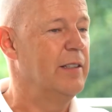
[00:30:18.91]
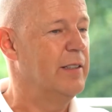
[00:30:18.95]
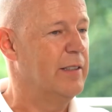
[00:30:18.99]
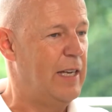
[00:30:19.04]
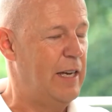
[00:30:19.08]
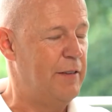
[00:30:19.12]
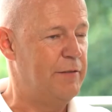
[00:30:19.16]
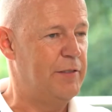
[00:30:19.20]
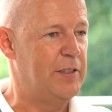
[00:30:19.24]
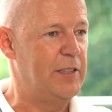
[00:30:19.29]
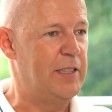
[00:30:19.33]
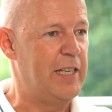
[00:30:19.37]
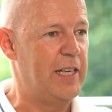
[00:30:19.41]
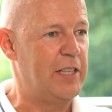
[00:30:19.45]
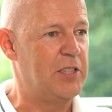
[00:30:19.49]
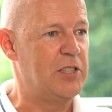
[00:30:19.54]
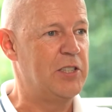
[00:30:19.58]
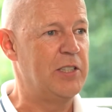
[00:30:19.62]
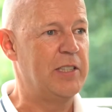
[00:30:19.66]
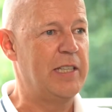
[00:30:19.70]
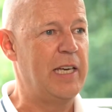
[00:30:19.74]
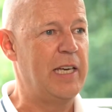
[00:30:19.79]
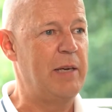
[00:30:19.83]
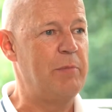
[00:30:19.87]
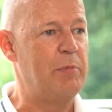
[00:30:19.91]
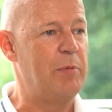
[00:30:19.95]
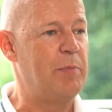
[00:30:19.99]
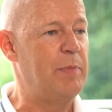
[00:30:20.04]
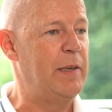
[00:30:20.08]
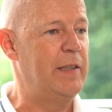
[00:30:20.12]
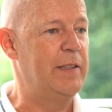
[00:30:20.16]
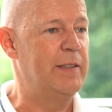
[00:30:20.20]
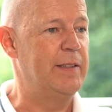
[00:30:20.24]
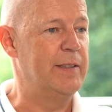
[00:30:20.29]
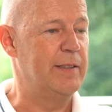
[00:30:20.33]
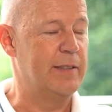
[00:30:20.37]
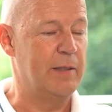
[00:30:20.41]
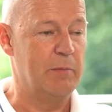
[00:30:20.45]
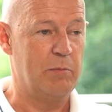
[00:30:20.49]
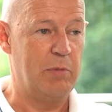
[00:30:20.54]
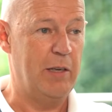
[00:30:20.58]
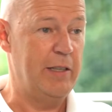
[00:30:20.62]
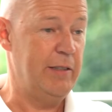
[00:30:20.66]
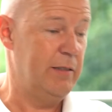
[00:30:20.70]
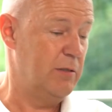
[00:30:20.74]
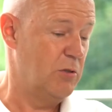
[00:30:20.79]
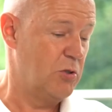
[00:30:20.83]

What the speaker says: Have detection capabilities in place.